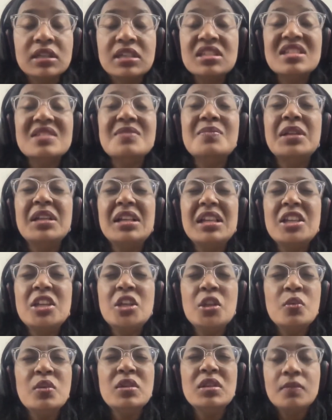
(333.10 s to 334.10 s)
it is completely
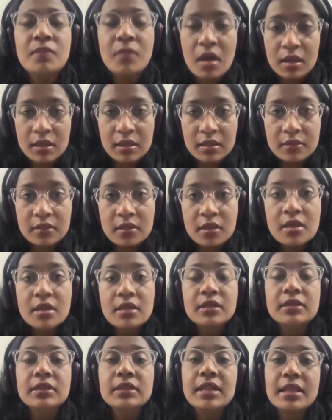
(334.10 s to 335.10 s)
new in the market.
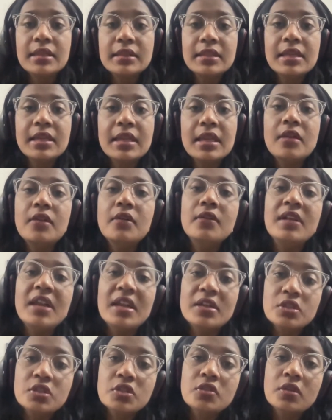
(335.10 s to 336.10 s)
Then they can
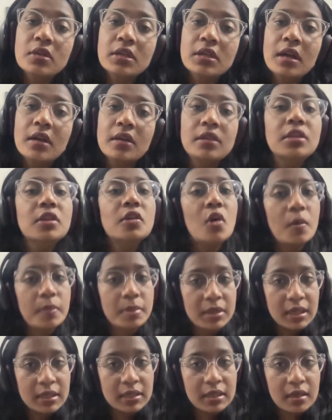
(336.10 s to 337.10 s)
register it under the
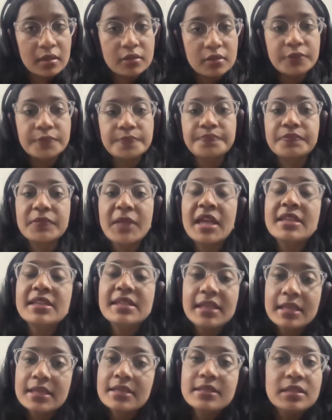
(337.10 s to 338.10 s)
Copyright Act,
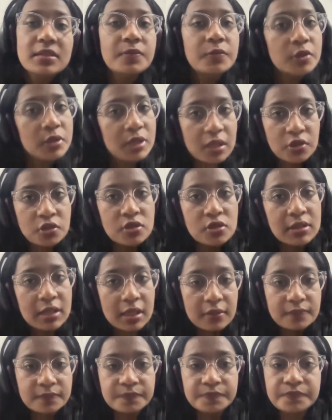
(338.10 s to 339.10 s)
and they can seek protection
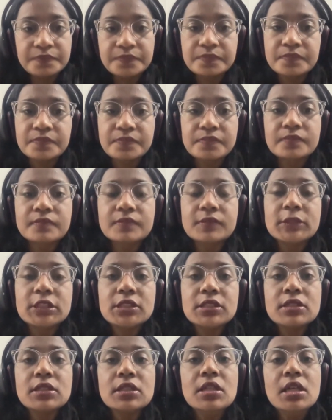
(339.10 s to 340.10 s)
there.
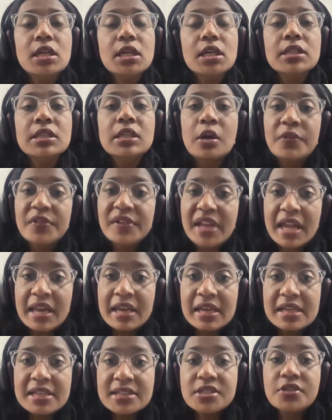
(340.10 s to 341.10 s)
Now we'll
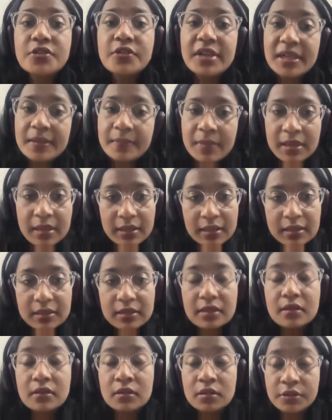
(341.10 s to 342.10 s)
analyze the Trademark
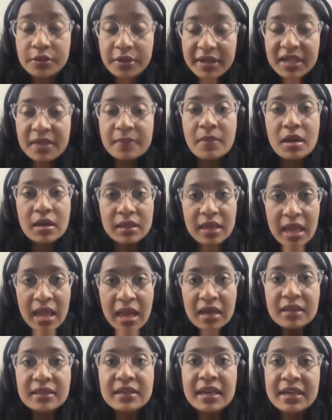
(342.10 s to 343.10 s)

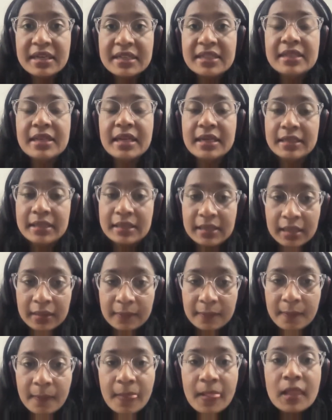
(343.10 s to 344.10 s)
Act
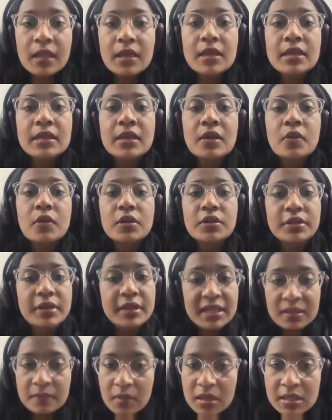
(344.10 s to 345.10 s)
1999. Now a
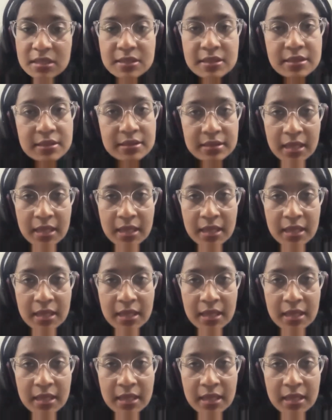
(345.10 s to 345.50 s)
trademark is